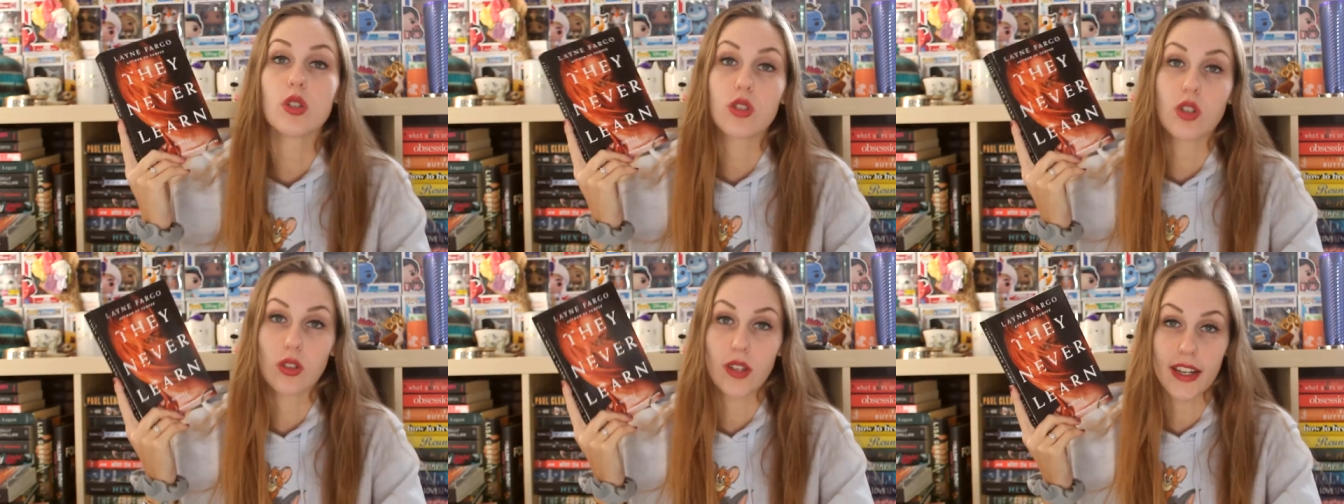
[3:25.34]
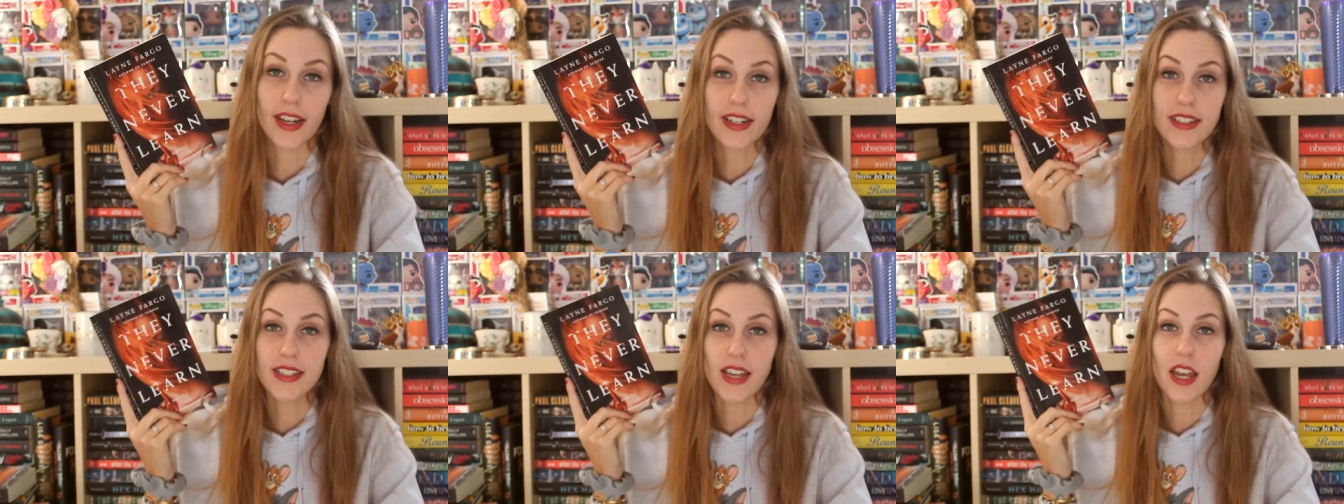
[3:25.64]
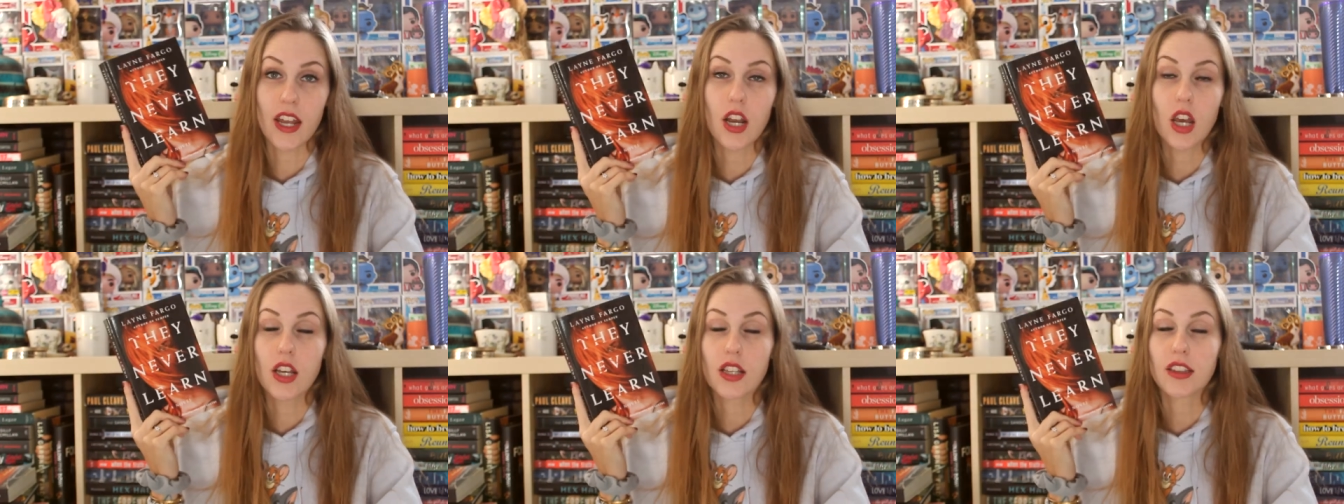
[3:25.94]
So like I
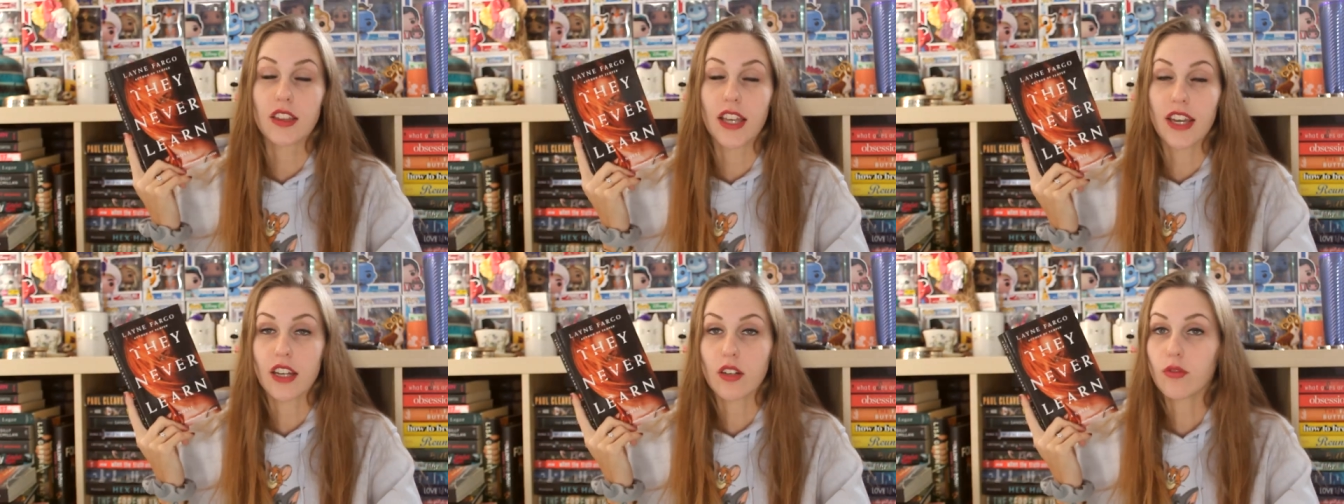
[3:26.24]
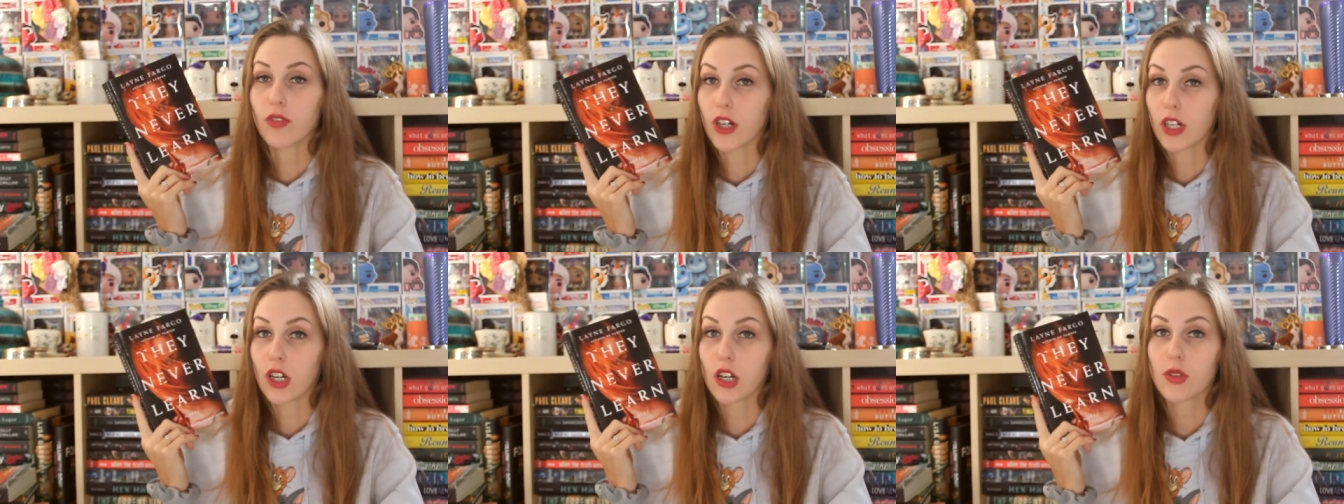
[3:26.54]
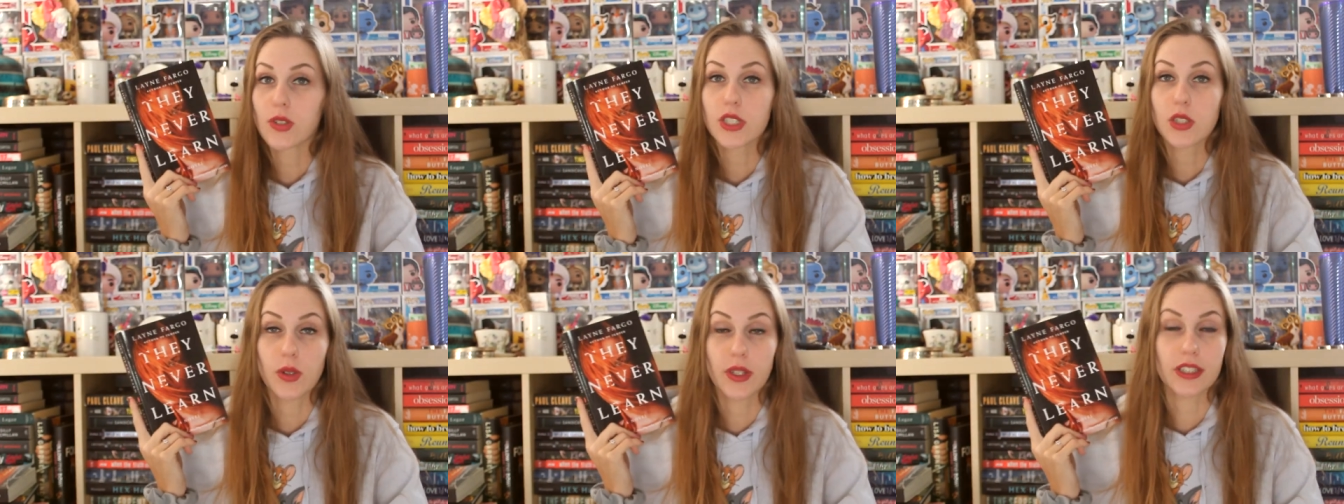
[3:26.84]
said, Layne Fargo
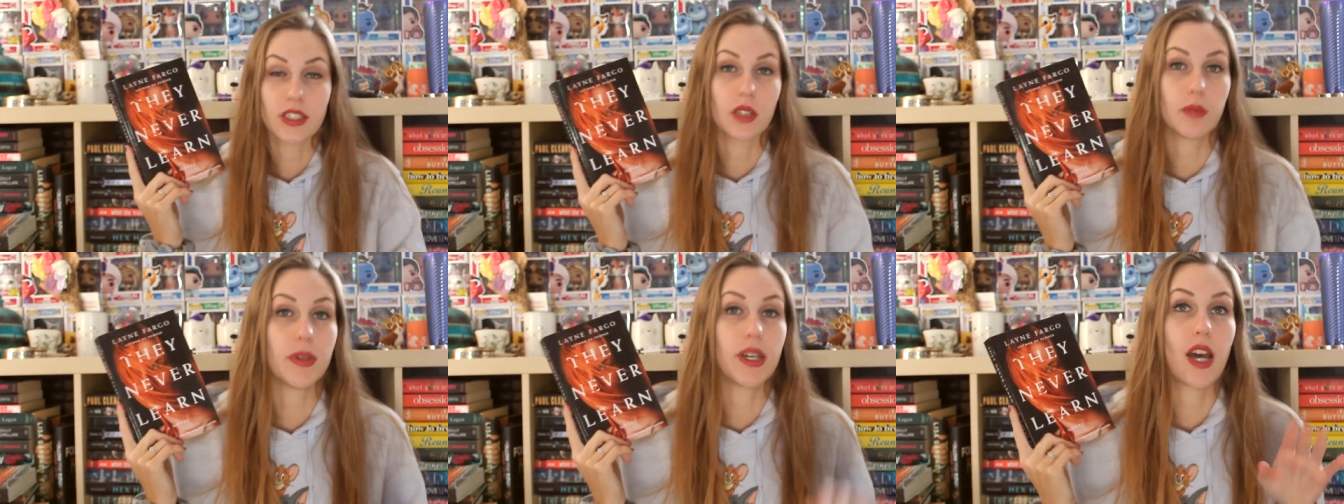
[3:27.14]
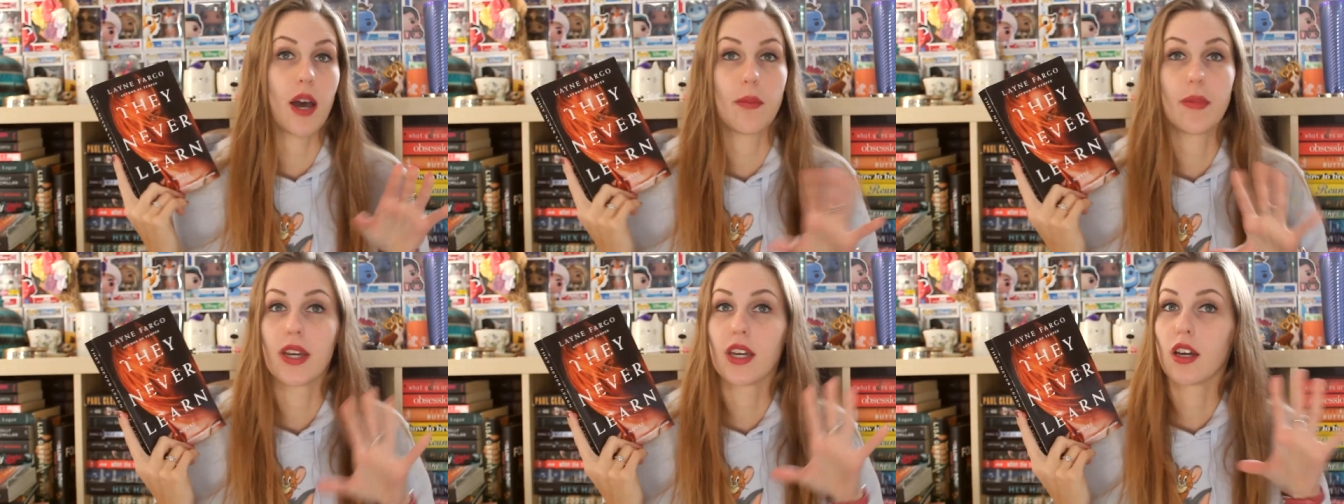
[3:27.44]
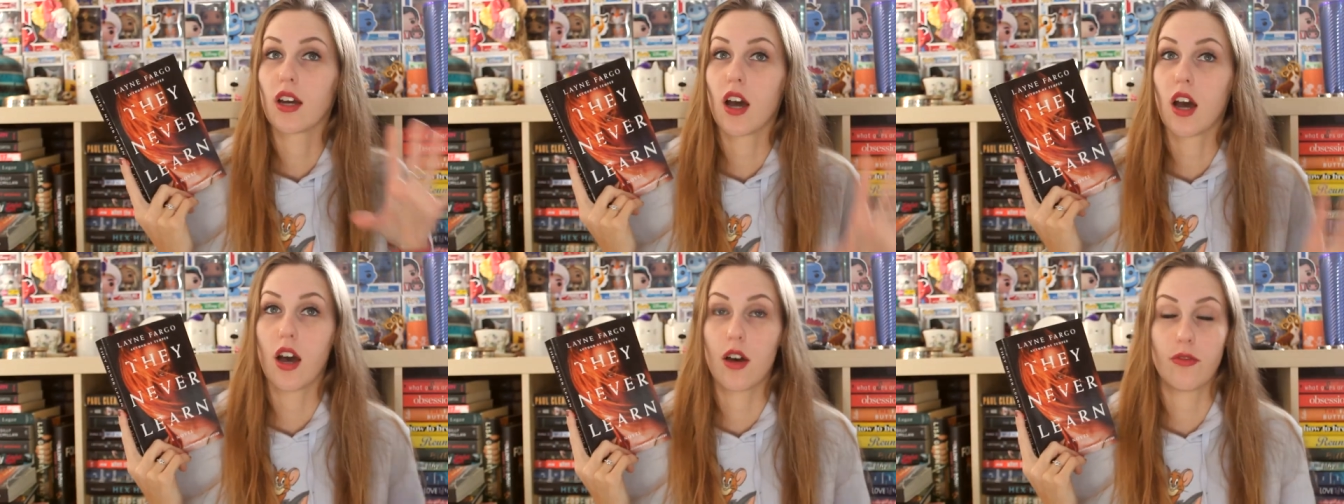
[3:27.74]
is quickly
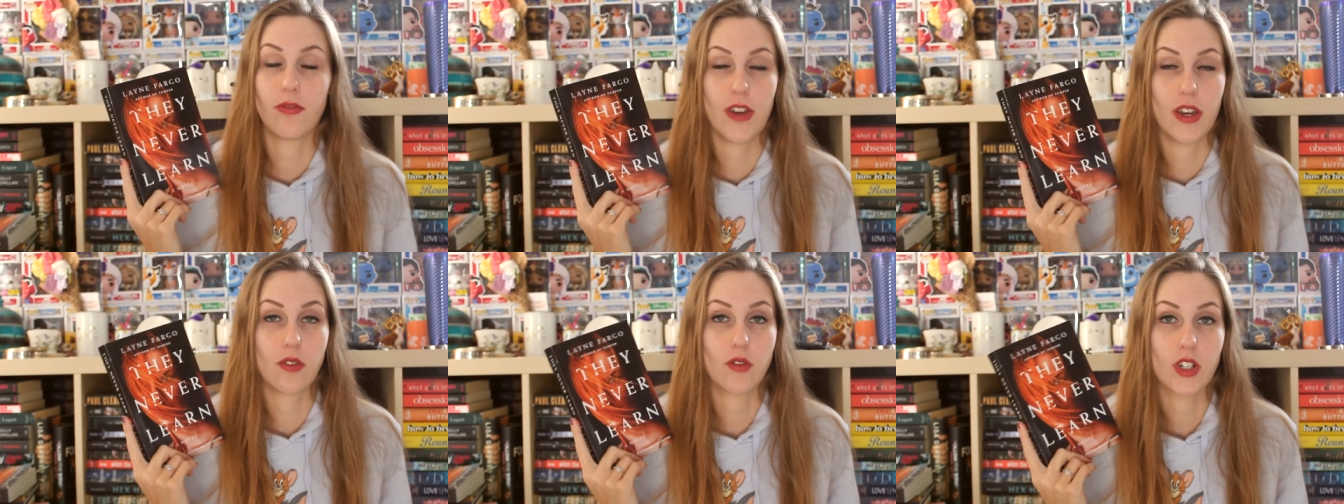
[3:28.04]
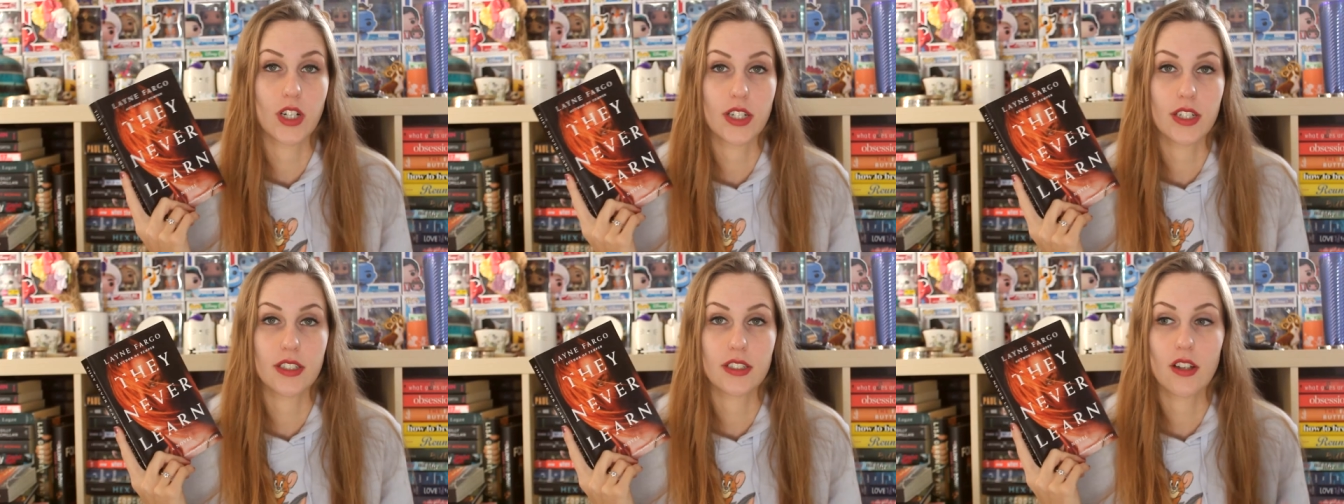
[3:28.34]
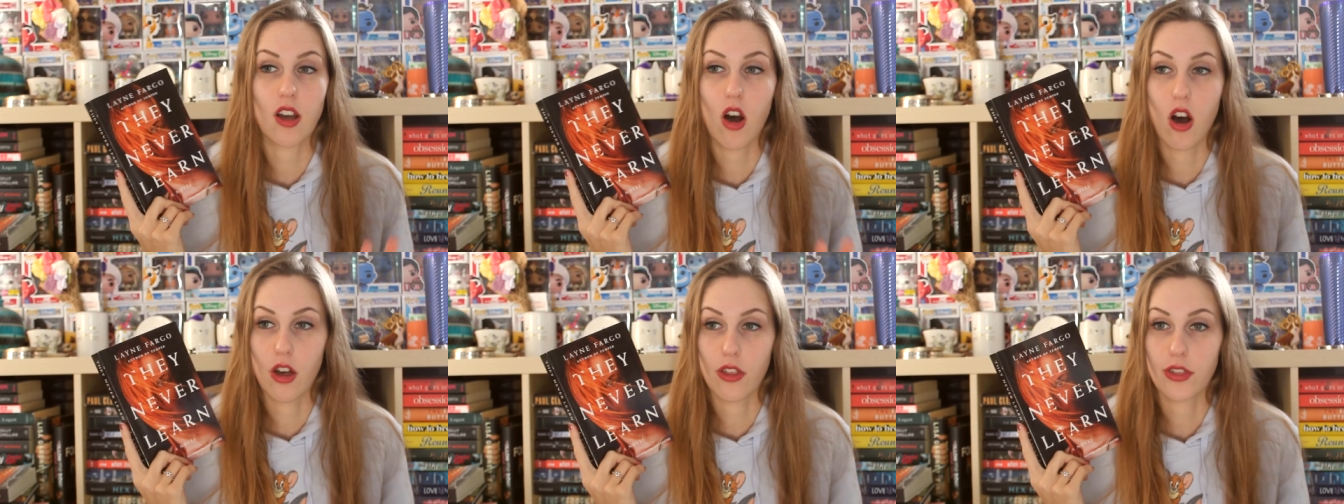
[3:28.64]
becoming a favorite
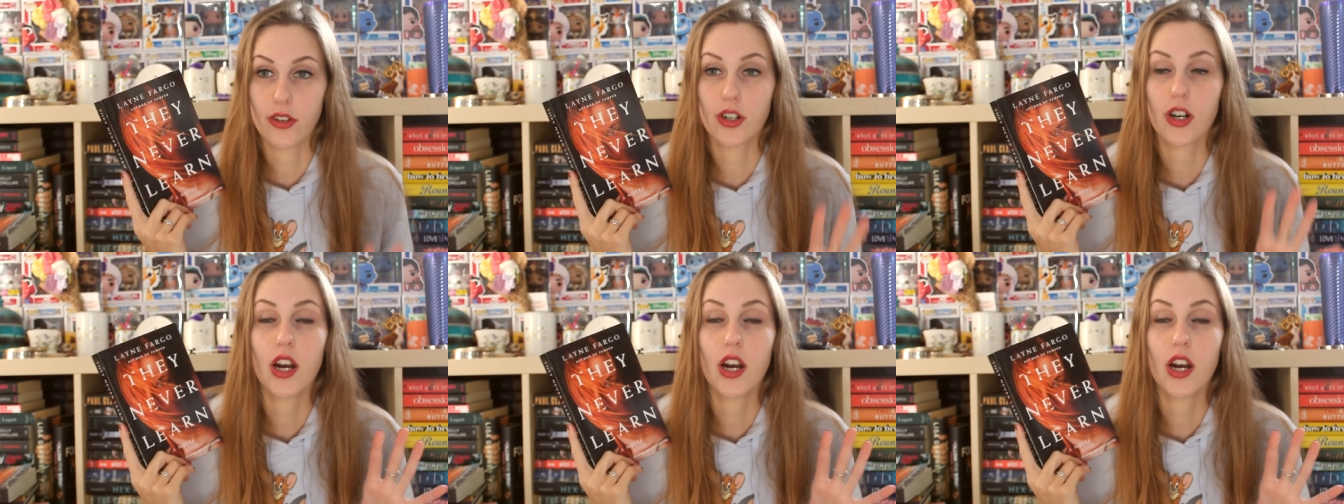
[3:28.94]
author